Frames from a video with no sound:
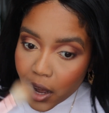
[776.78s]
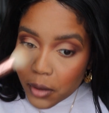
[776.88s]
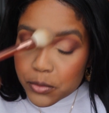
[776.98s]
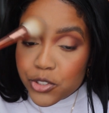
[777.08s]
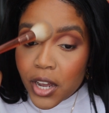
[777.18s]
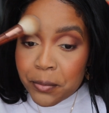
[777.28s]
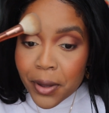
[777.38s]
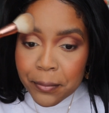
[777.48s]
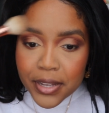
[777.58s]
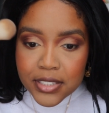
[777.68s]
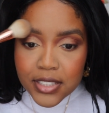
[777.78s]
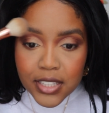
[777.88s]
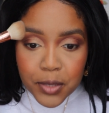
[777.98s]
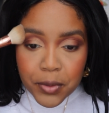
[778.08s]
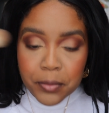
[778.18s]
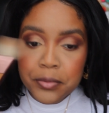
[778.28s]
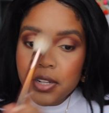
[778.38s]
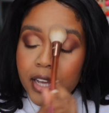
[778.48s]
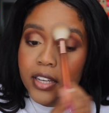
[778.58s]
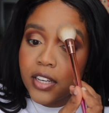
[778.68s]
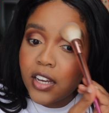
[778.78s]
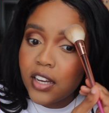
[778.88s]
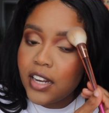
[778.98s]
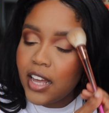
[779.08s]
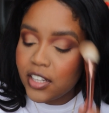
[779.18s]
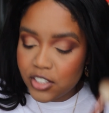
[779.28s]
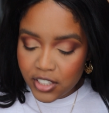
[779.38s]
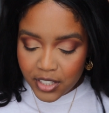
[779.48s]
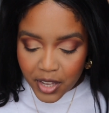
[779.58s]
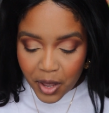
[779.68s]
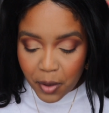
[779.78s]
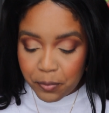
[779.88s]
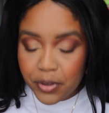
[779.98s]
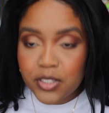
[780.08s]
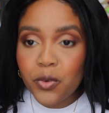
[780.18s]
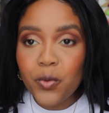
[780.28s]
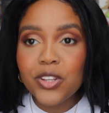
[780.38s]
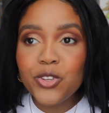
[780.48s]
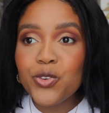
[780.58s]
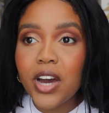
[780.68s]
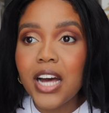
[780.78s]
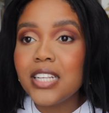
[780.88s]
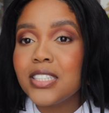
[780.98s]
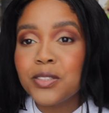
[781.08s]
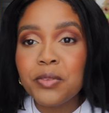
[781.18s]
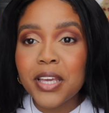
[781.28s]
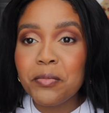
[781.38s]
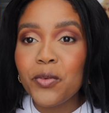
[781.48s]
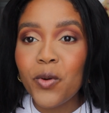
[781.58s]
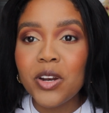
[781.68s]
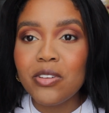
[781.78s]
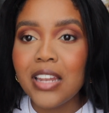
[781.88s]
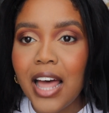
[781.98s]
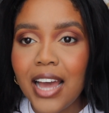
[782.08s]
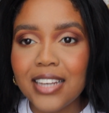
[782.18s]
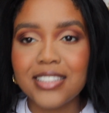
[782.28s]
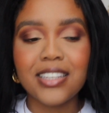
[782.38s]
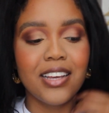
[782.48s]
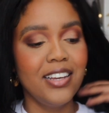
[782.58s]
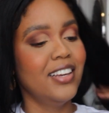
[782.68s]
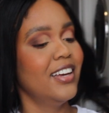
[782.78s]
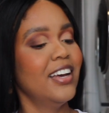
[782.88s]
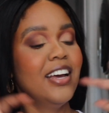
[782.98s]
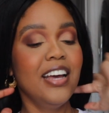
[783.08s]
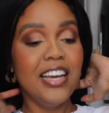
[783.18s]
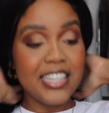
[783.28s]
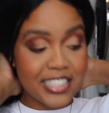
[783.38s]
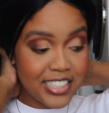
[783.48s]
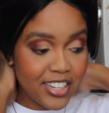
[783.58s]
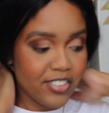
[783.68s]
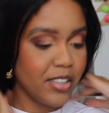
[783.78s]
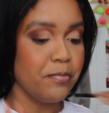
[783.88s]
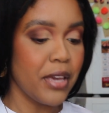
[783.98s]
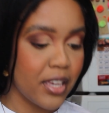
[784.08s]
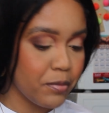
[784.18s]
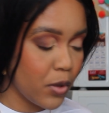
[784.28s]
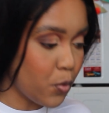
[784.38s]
I'm trying my best to keep up like good energy, but the weather, you guys, is making me want to relax. It's literally making me